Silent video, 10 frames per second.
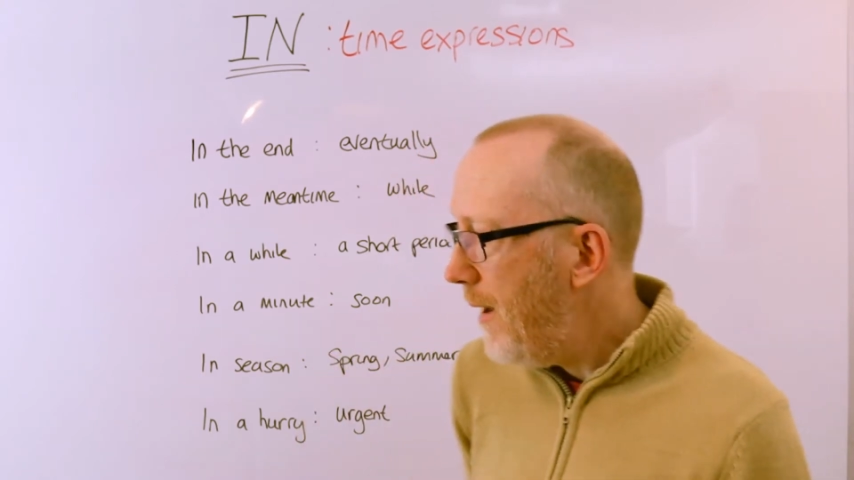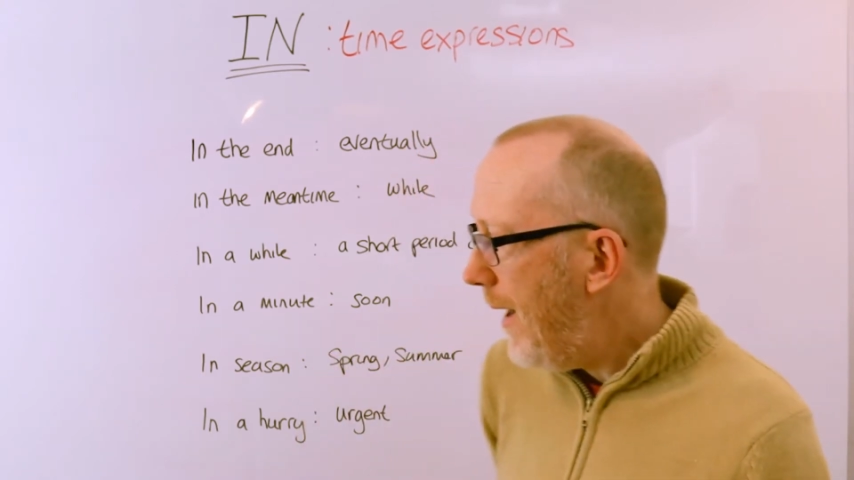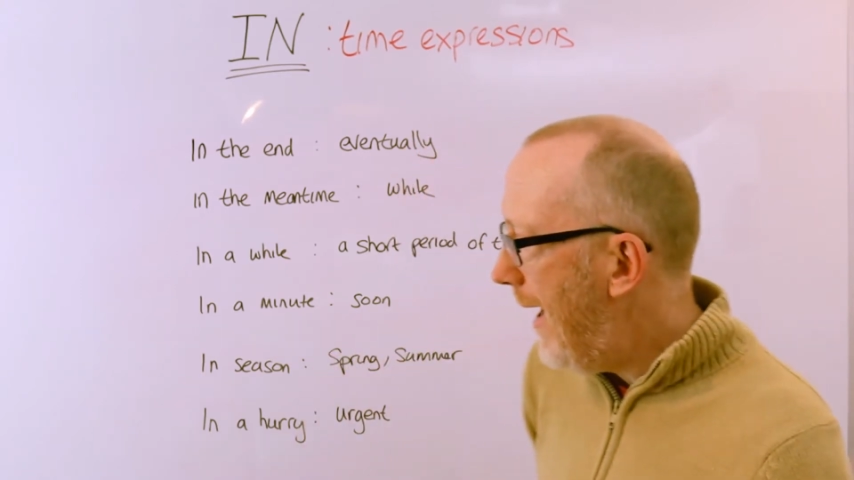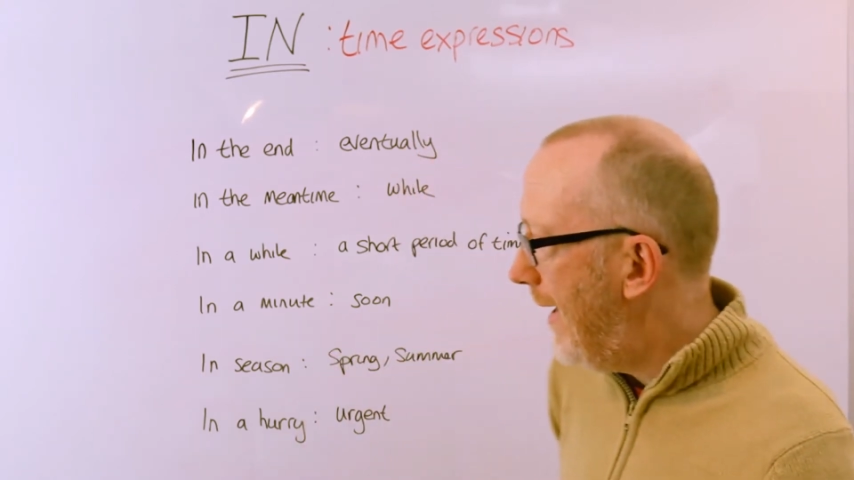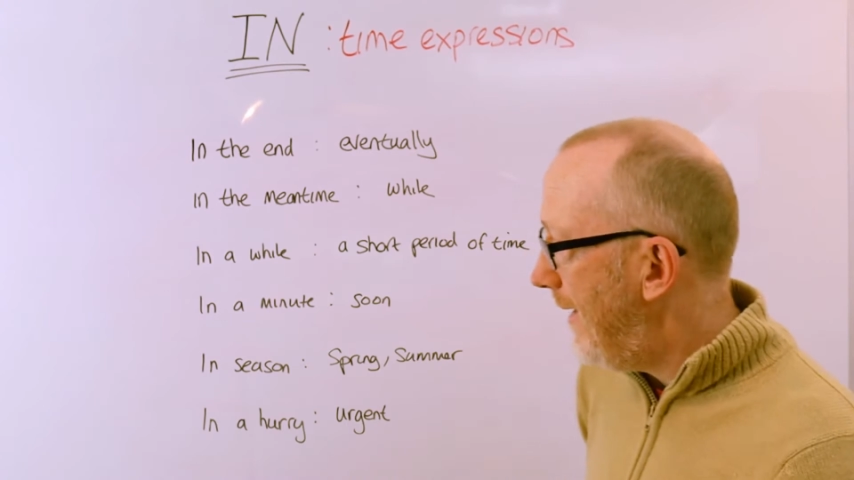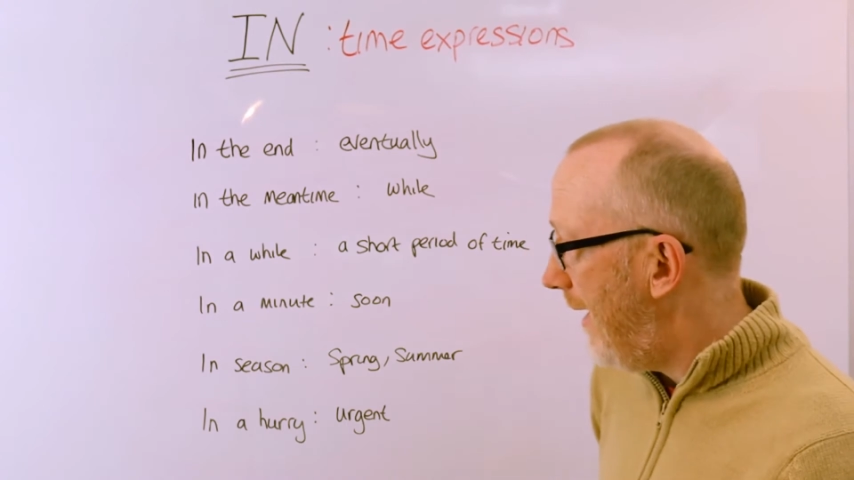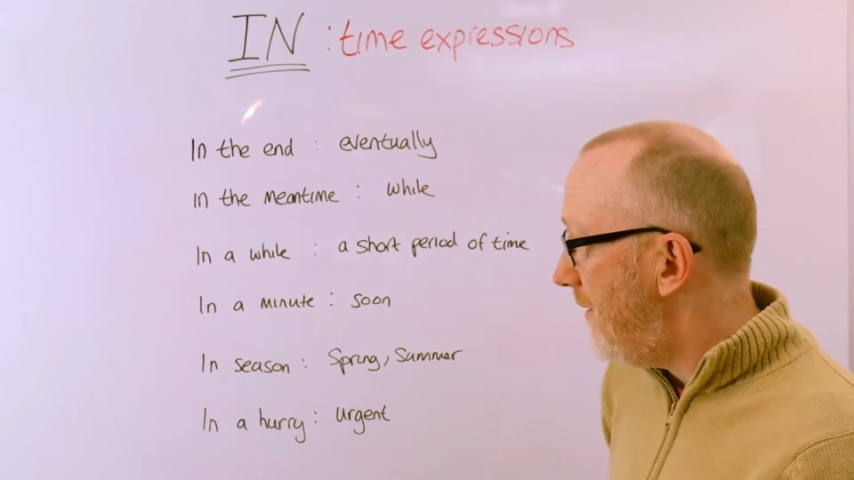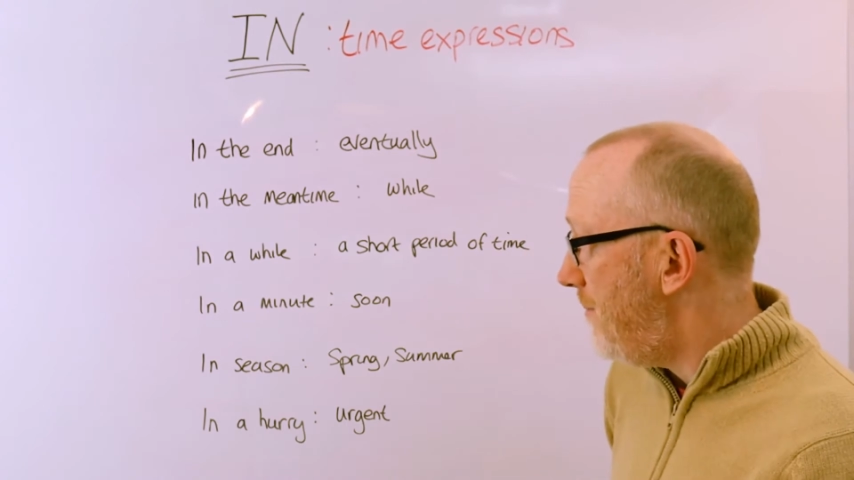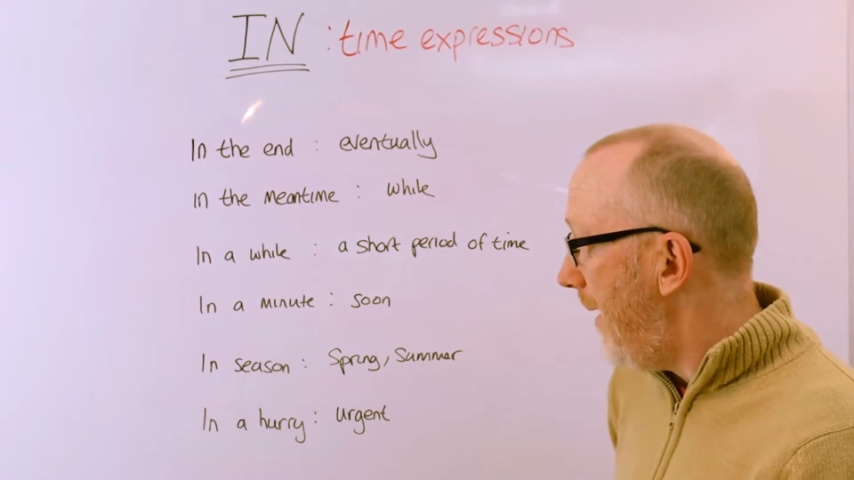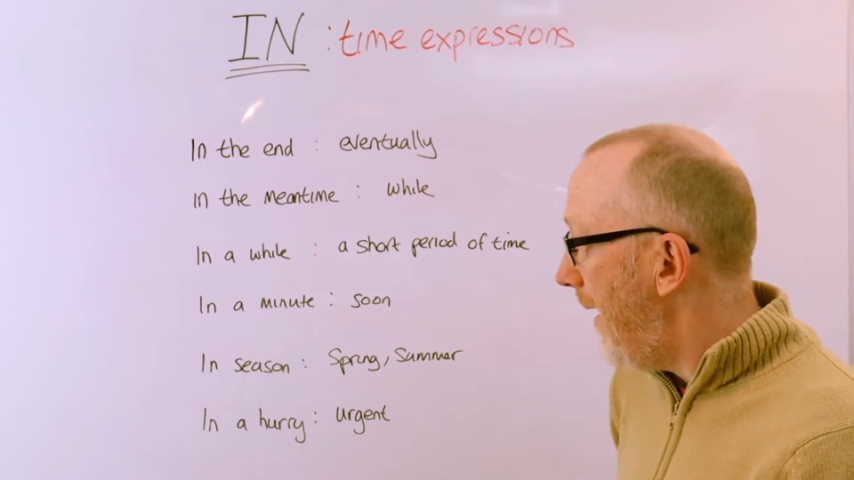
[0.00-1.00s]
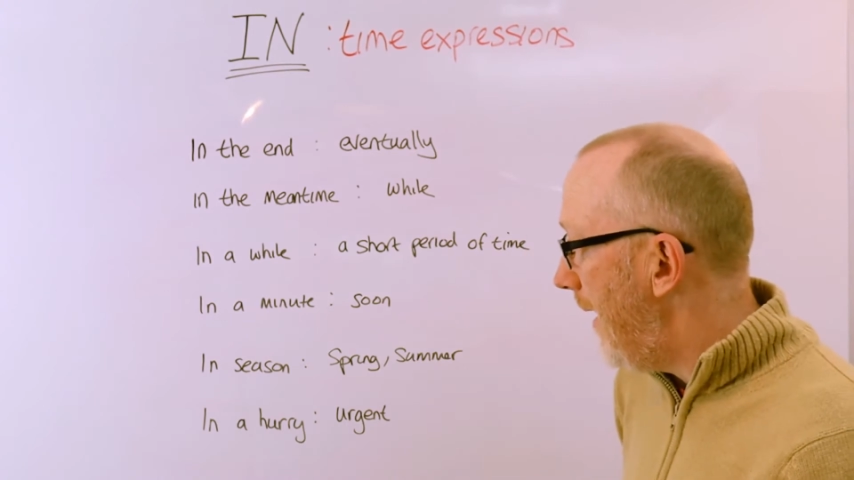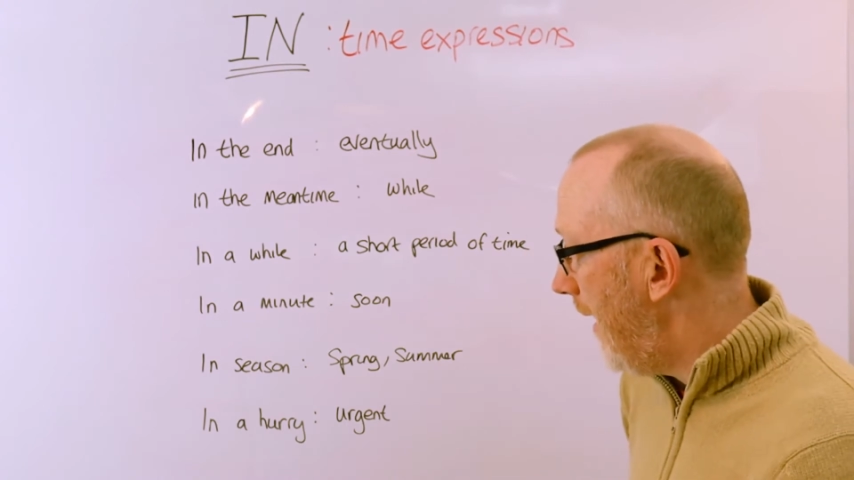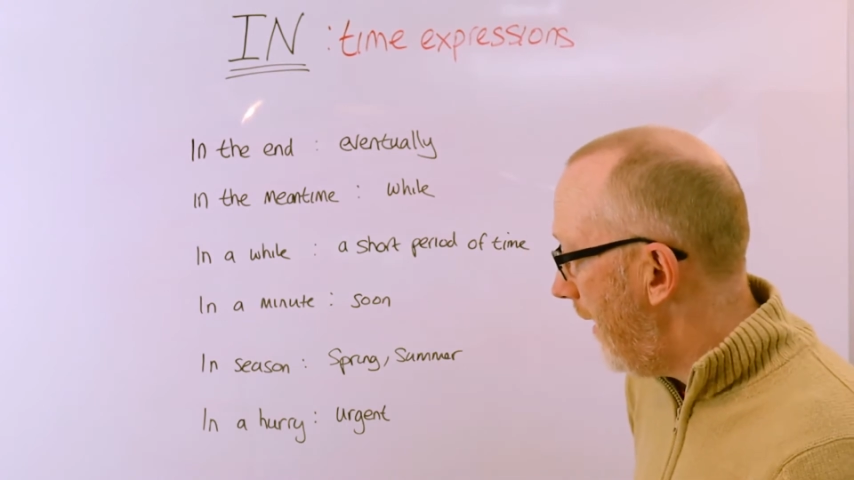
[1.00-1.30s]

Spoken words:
and its meaning.